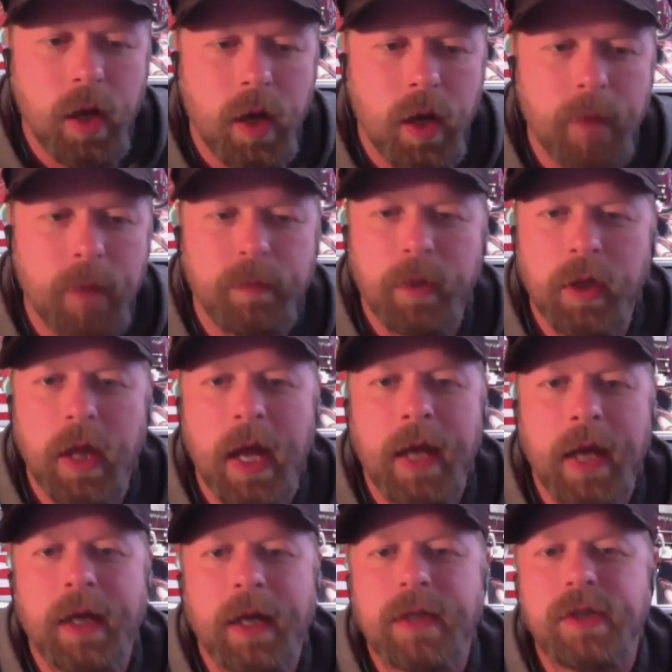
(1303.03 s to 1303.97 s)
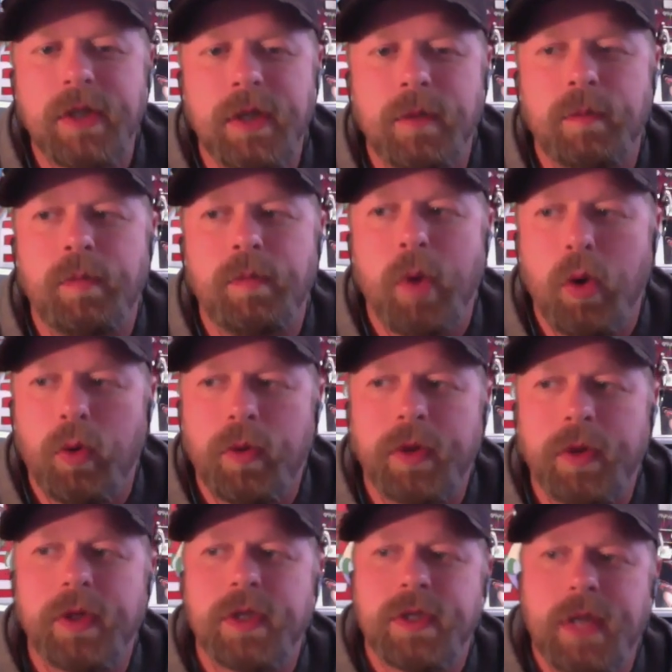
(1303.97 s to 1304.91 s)
I'm glad I did both
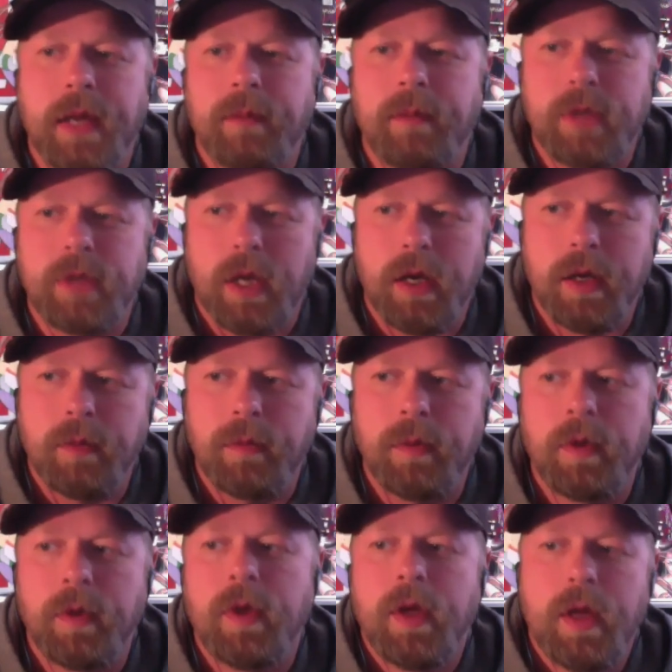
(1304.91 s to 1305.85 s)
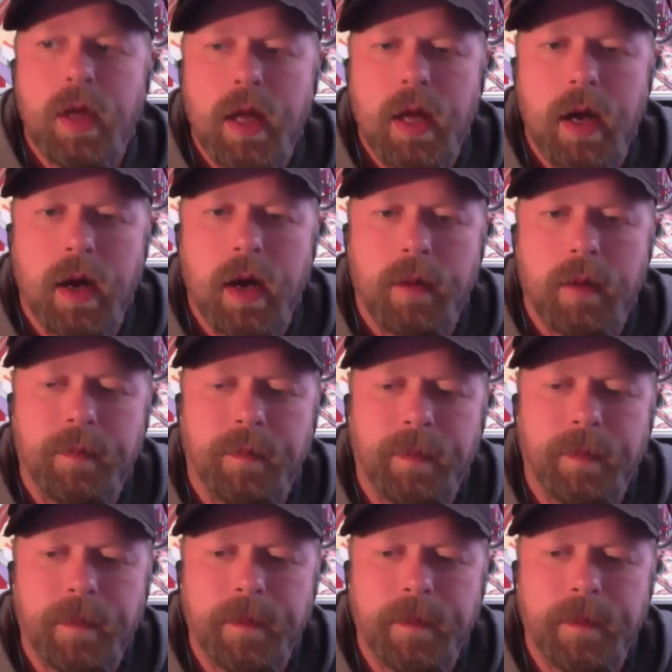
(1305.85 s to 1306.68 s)
at the same time.